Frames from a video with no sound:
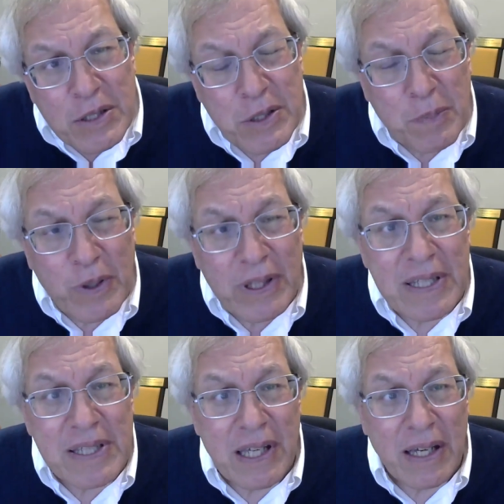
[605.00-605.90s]
To put
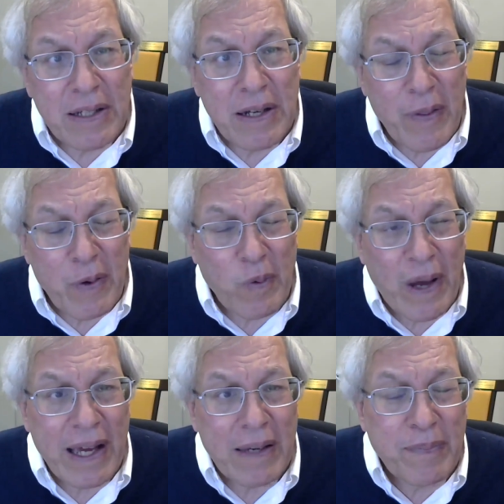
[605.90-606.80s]
this another
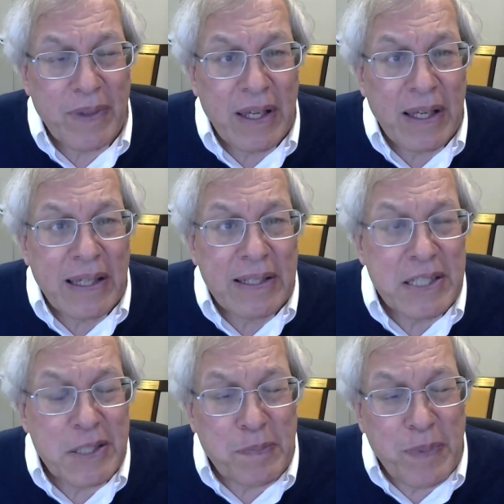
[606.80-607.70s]
way,
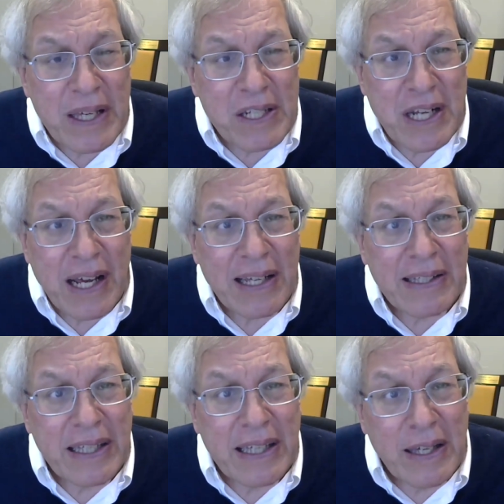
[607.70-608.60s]
speech
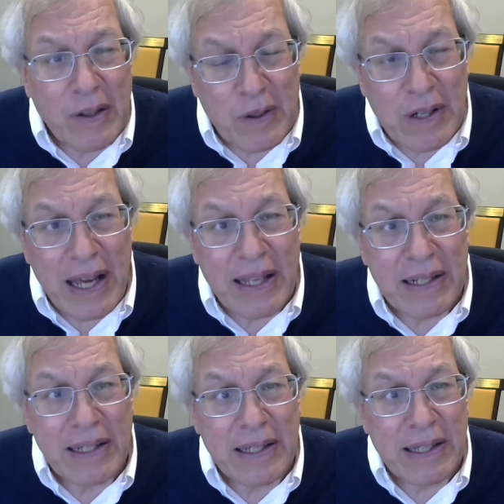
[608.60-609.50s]
on the internet
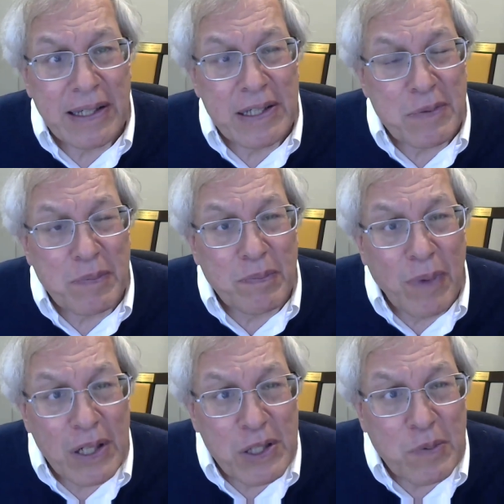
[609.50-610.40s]
is
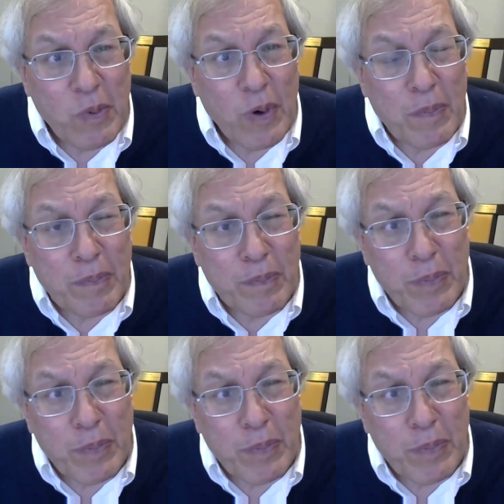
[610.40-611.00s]
much more